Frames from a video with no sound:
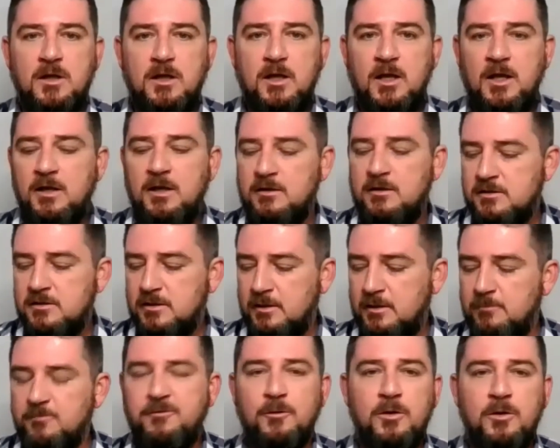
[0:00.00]
And
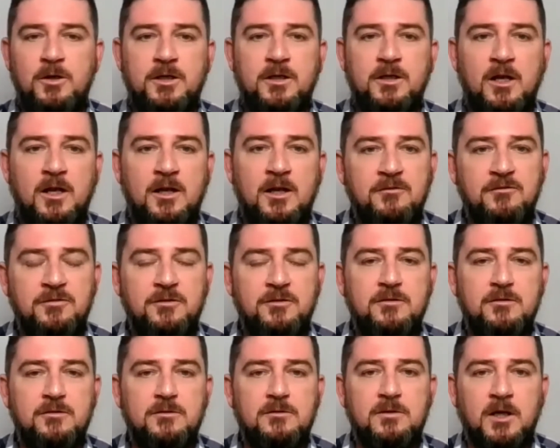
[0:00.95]
I'm falling in love
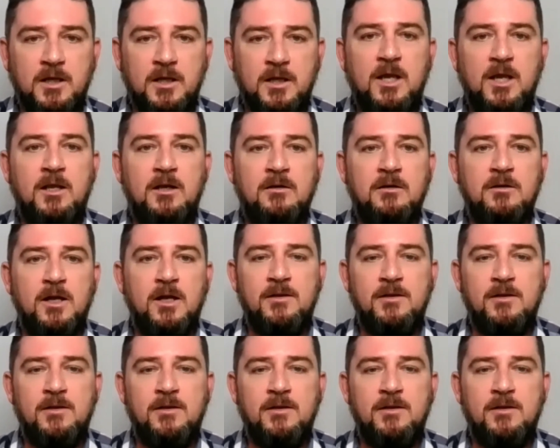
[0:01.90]
again.